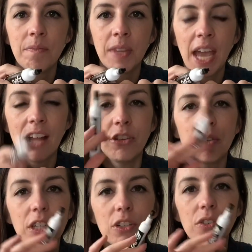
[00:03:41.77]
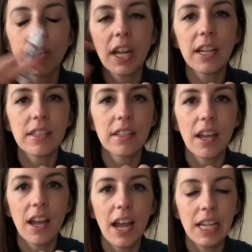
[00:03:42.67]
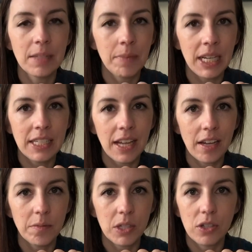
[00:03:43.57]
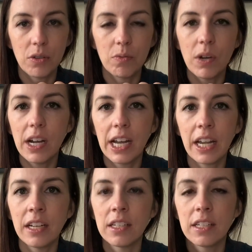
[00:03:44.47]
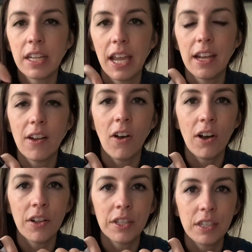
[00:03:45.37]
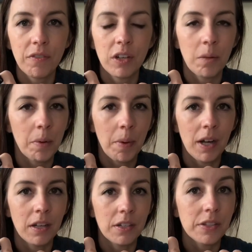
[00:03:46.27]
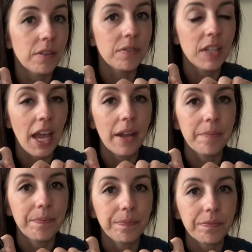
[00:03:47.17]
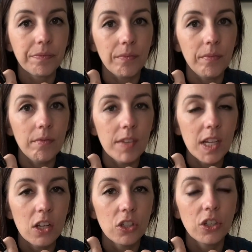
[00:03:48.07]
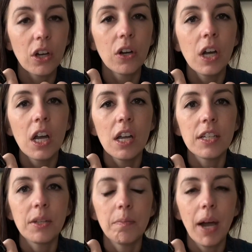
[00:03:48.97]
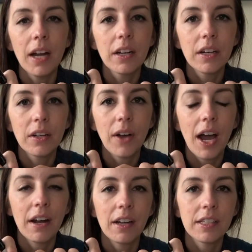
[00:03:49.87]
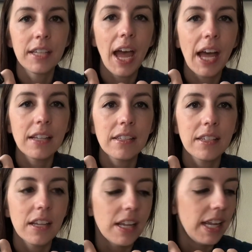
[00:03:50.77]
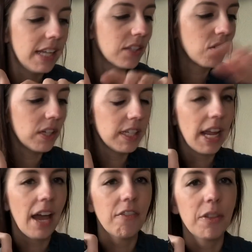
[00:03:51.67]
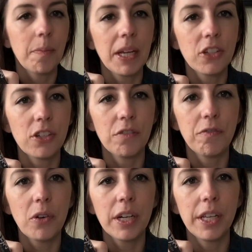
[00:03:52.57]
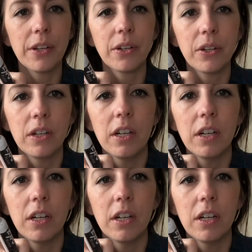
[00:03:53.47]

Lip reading: And you can do this as many times as you want to get all the different number partners of 10. So tomorrow on our test, it's going to have the picture for you,